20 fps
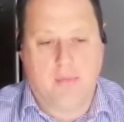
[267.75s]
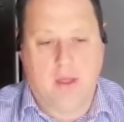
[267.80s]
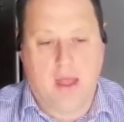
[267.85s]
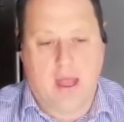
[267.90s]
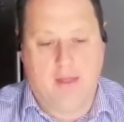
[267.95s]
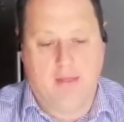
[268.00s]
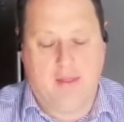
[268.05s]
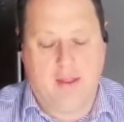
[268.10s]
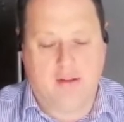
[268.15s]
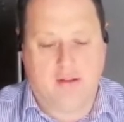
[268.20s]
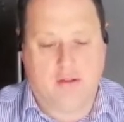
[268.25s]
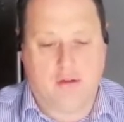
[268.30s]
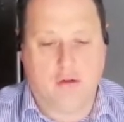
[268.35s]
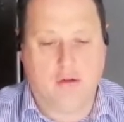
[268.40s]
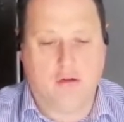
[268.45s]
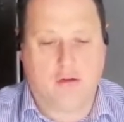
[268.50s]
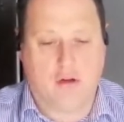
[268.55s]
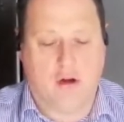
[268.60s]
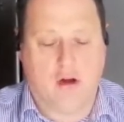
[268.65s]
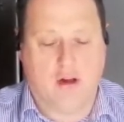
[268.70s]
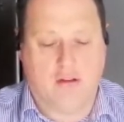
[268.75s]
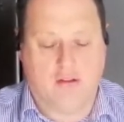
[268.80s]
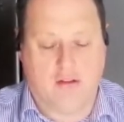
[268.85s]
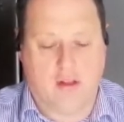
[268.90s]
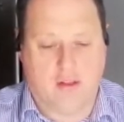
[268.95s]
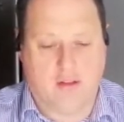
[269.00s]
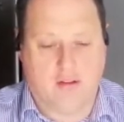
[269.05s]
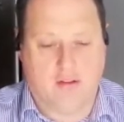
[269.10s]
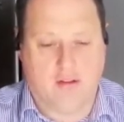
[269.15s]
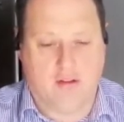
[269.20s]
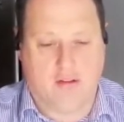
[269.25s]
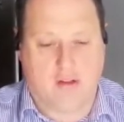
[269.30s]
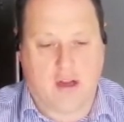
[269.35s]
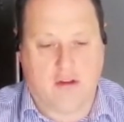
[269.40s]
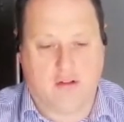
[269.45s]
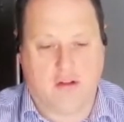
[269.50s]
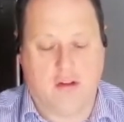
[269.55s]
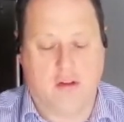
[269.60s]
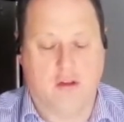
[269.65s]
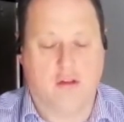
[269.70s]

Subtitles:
And there's two sides to this discussion.